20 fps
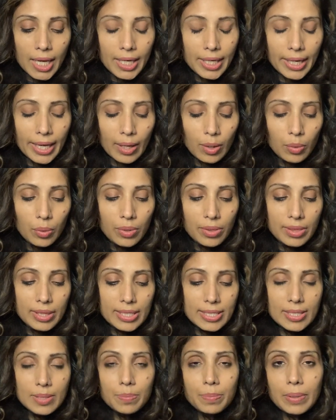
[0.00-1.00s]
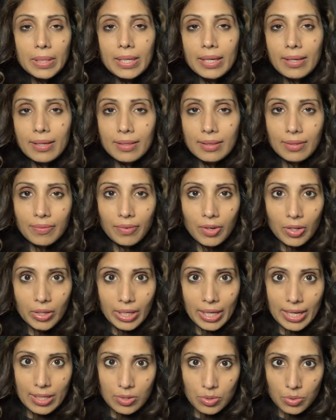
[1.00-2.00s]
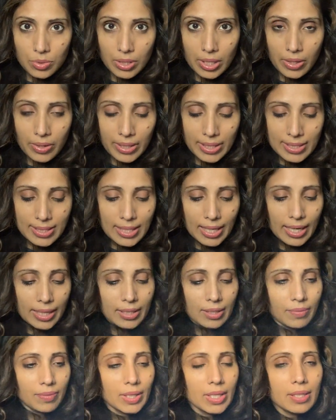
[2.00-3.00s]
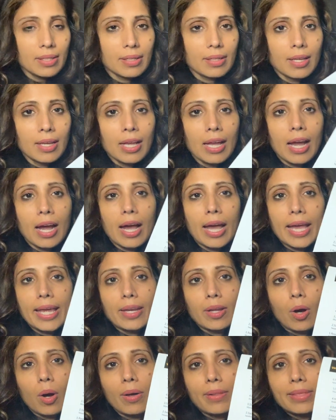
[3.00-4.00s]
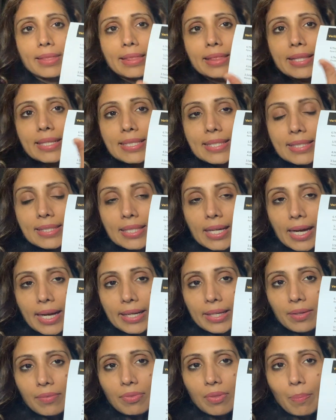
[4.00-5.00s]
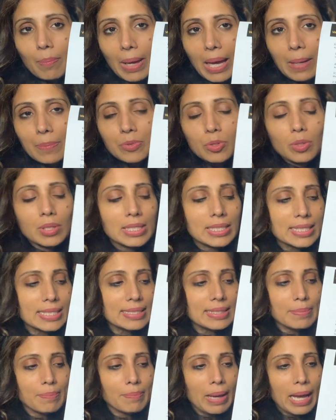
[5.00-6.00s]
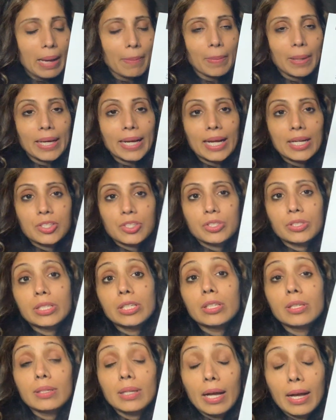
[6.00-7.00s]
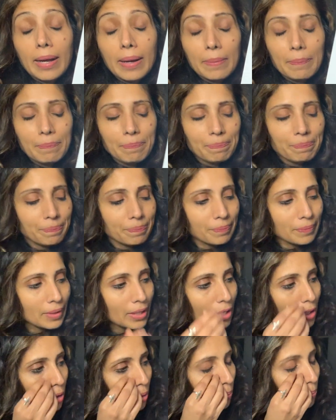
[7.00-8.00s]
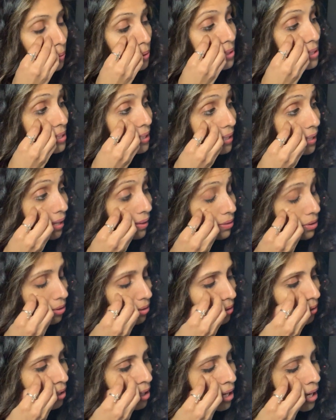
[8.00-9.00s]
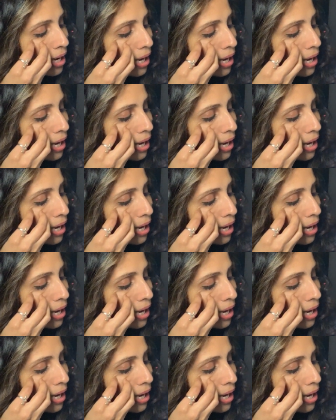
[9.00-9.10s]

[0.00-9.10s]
Now, this being the very esoteric side of it, and on this side of the map, so this is a map I actually put together